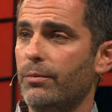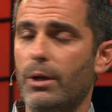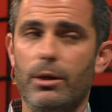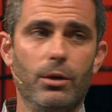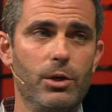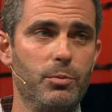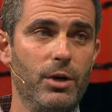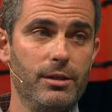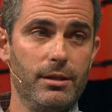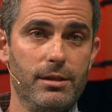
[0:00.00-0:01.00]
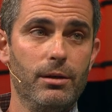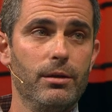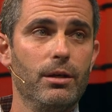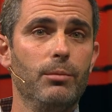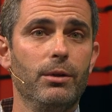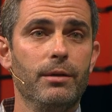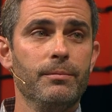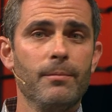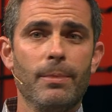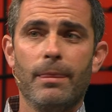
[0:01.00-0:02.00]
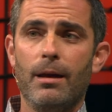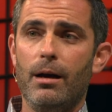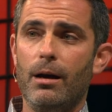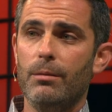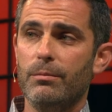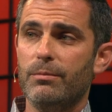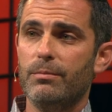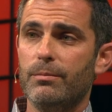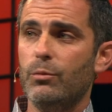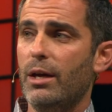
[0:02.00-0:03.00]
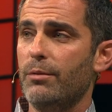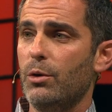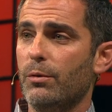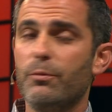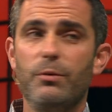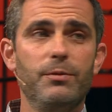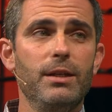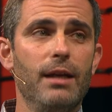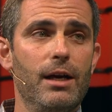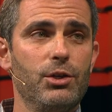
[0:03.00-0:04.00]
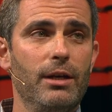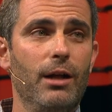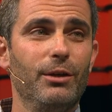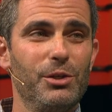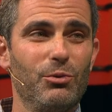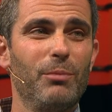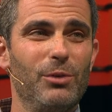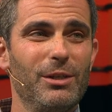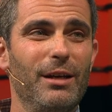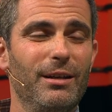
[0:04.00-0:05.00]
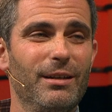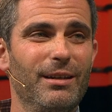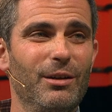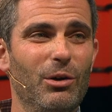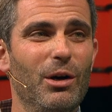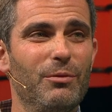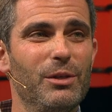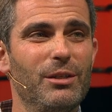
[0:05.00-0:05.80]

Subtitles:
very large presence here in Dublin. We have over 50 nationalities represented in our office